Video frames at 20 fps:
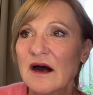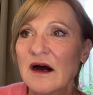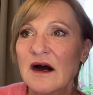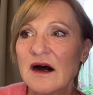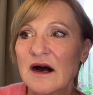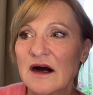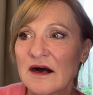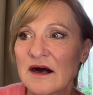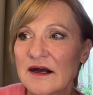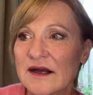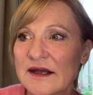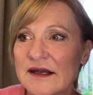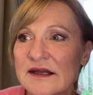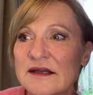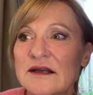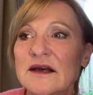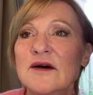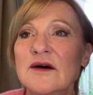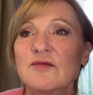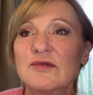
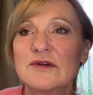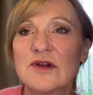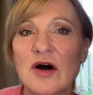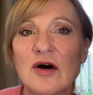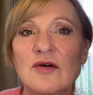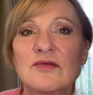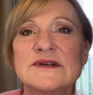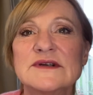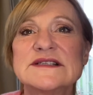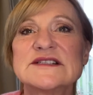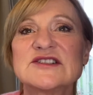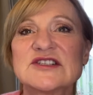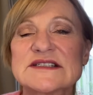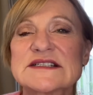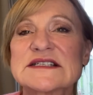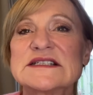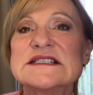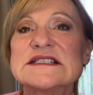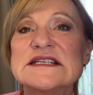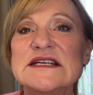I will always just
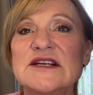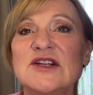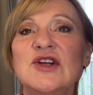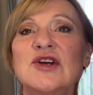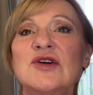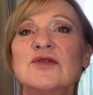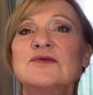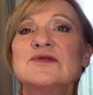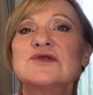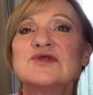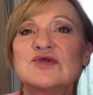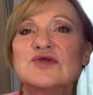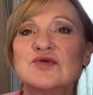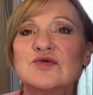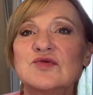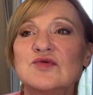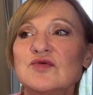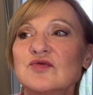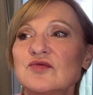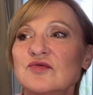continue
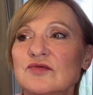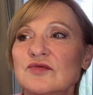to